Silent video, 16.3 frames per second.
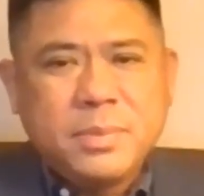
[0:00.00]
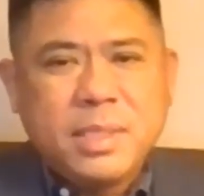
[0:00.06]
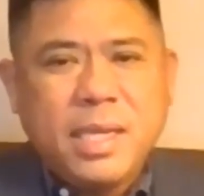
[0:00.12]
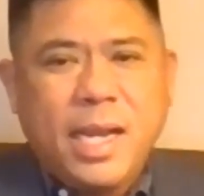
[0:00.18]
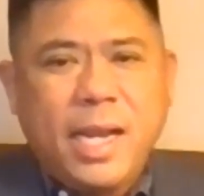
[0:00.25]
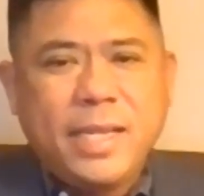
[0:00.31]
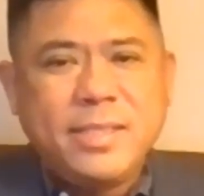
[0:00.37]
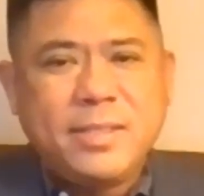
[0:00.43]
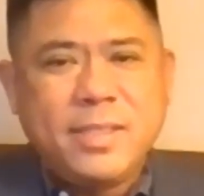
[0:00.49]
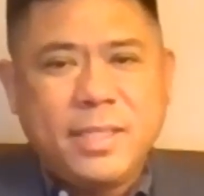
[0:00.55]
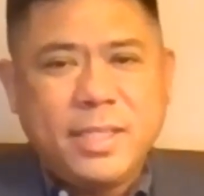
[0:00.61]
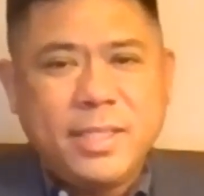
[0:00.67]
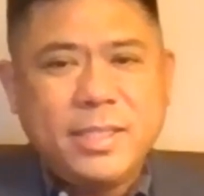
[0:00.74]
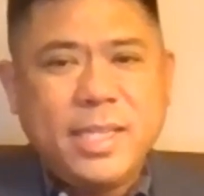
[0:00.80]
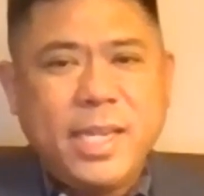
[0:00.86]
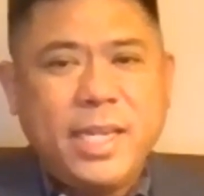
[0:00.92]
I
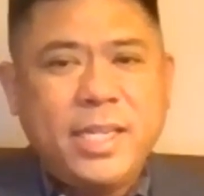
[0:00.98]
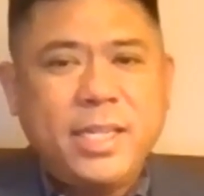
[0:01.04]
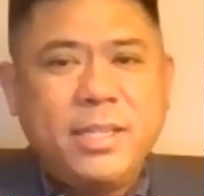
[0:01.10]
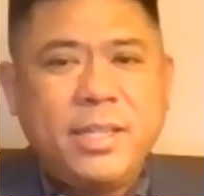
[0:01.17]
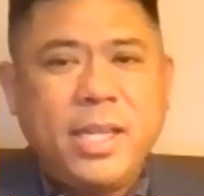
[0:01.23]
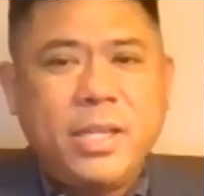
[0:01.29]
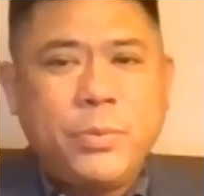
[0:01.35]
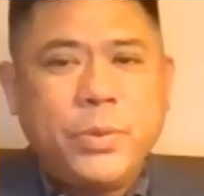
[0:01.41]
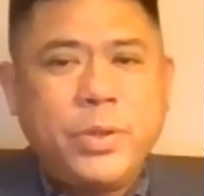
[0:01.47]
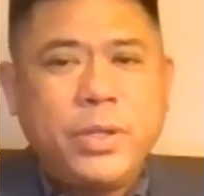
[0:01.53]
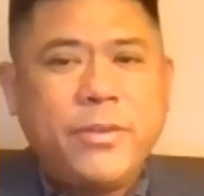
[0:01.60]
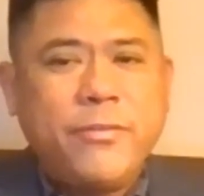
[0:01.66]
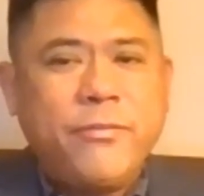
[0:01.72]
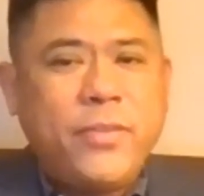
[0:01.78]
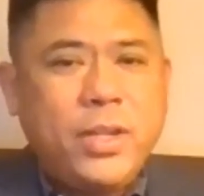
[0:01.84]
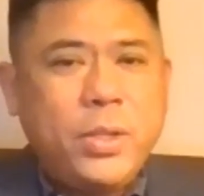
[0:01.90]
started gaining network
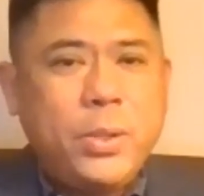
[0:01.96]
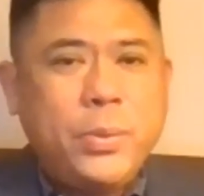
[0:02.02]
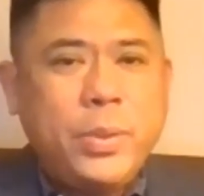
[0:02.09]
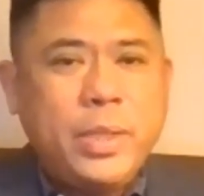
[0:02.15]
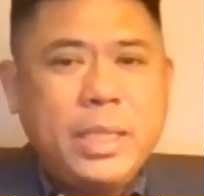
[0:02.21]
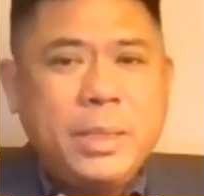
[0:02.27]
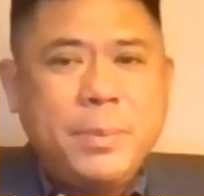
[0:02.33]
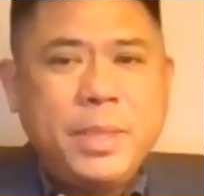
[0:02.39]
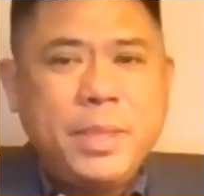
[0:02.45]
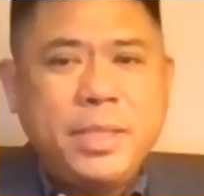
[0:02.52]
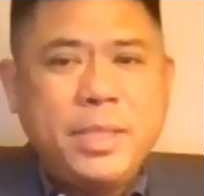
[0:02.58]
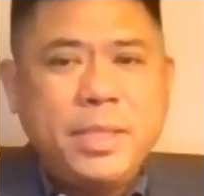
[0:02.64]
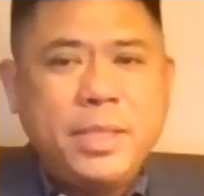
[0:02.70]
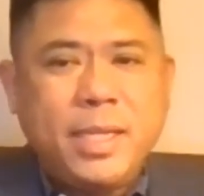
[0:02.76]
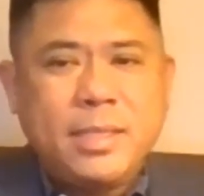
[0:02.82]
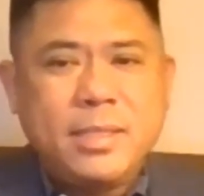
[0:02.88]
of fellow
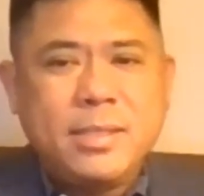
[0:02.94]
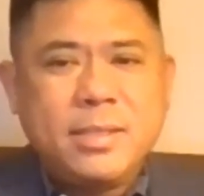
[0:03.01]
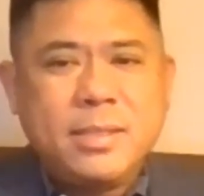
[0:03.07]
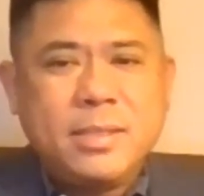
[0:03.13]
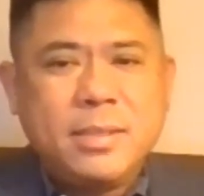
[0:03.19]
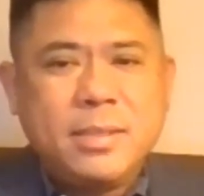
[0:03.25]
immigrants